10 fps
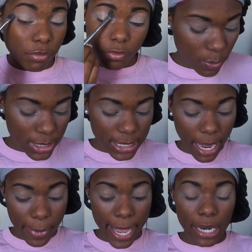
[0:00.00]
Now it's
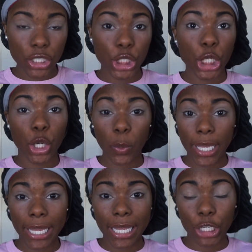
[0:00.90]
time to actually go
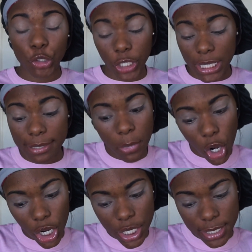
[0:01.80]
in and create some
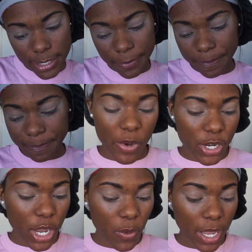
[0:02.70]
art. I'm going
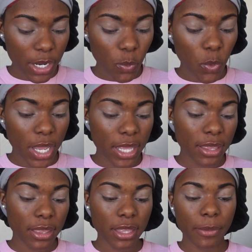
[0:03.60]
to go in with